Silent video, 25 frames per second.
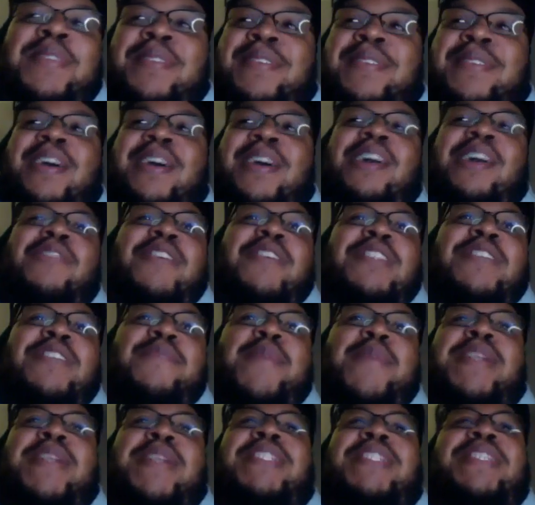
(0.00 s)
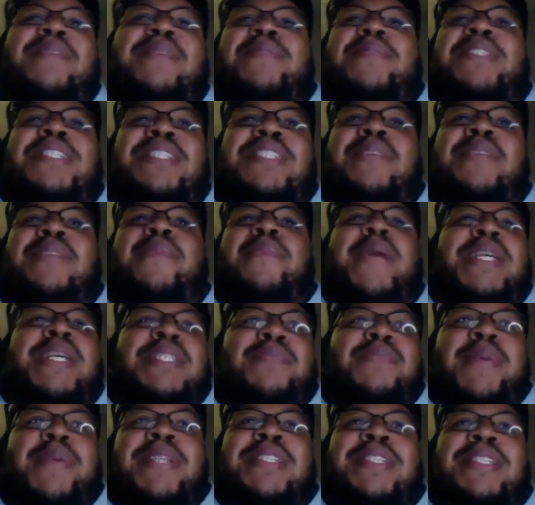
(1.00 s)
Aggressive Ben Simmons is the
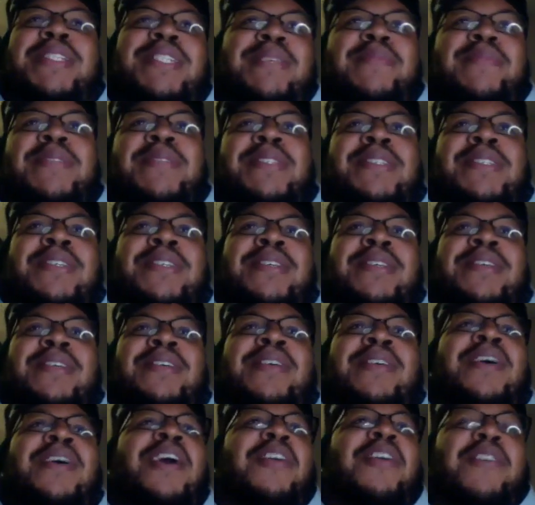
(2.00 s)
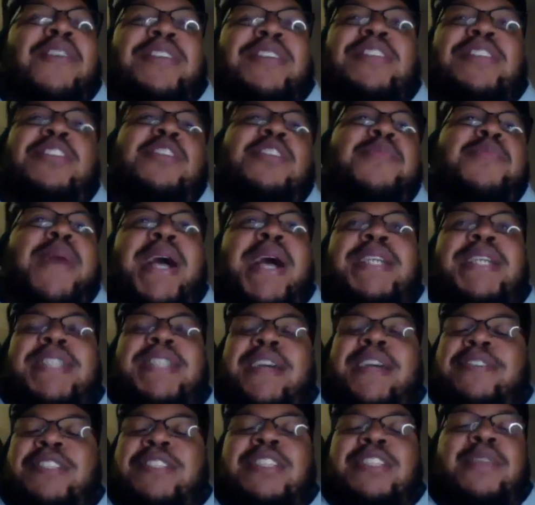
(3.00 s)
best Ben Simmons. Aggressive Tobias
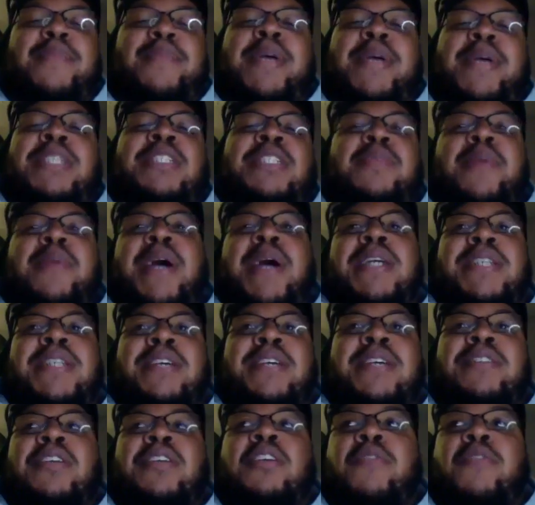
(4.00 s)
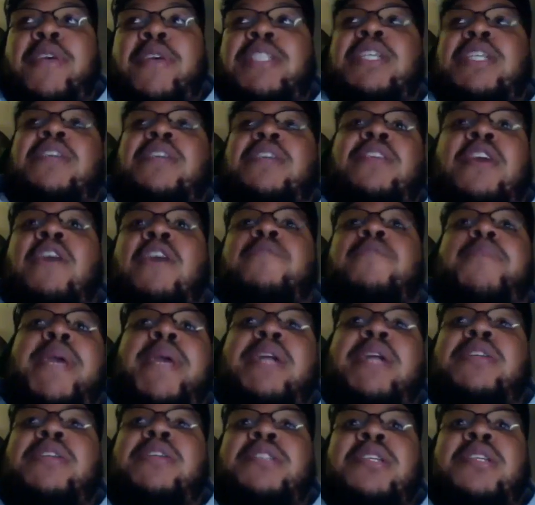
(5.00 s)
Harris is the best Tobias Harris. Aggressive Doug
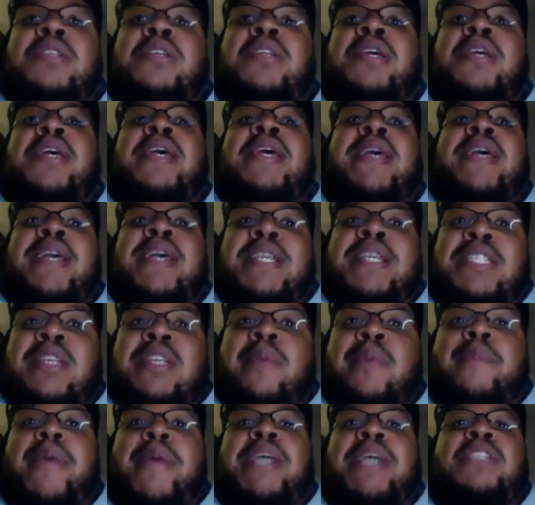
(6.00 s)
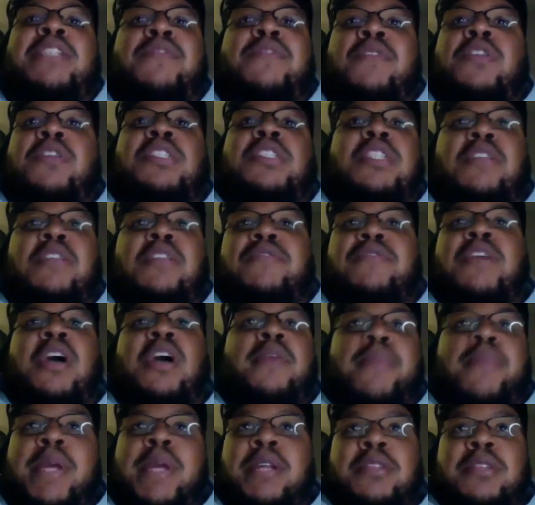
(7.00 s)
Peterson is the best version of
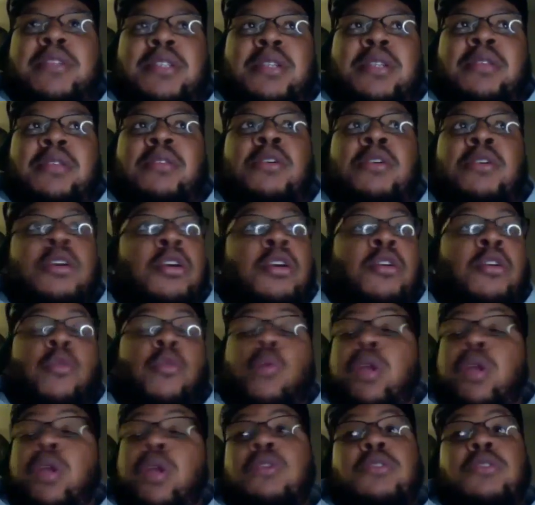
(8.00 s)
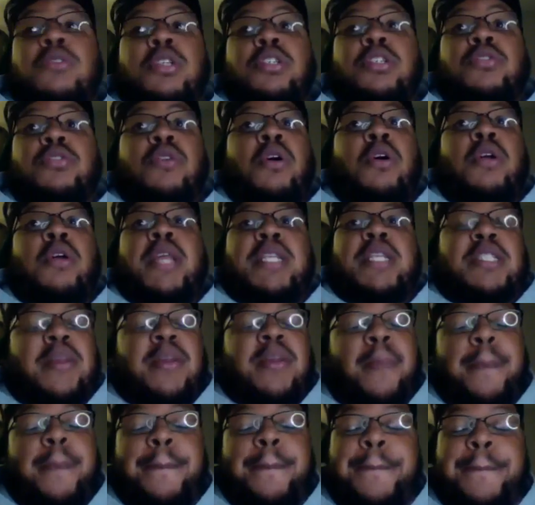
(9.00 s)
Doug Peterson. Win, lose, or draw, that's
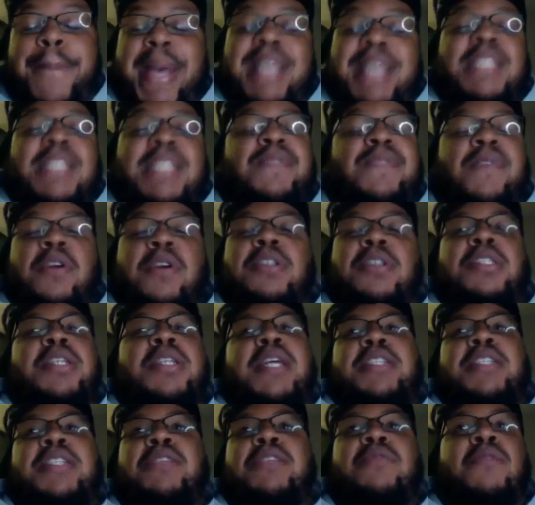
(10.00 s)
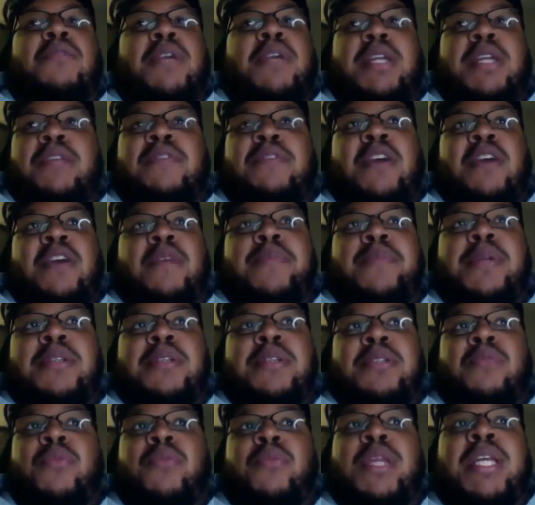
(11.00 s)
the best version that you're going to get of Doug
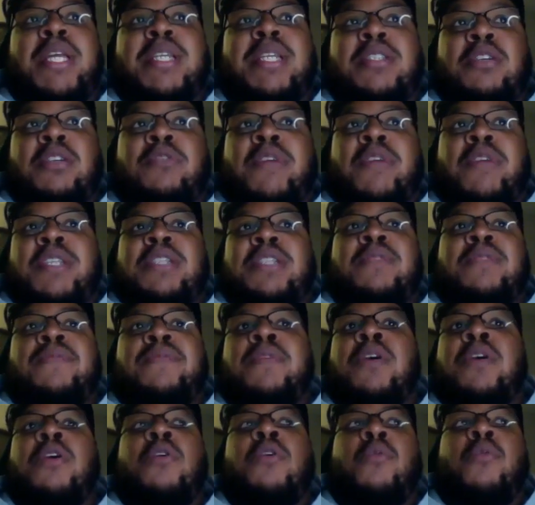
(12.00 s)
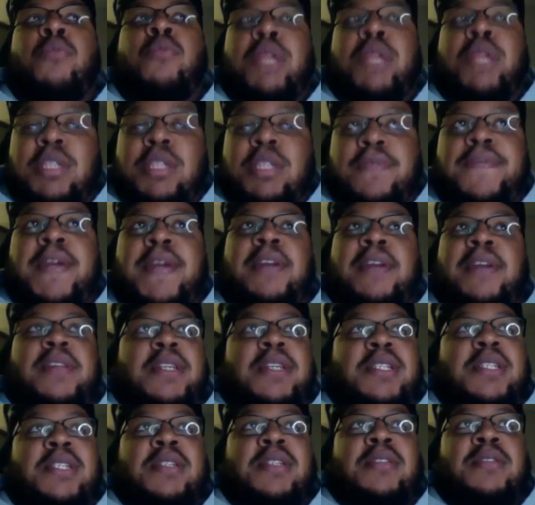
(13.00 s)
Peterson when he is aggressive, when he is
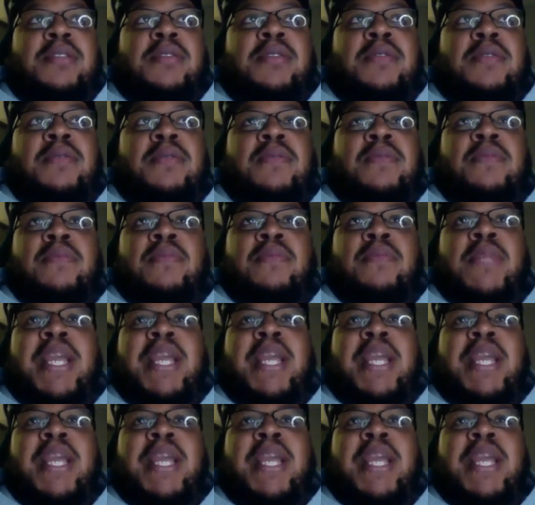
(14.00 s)
fearless. He got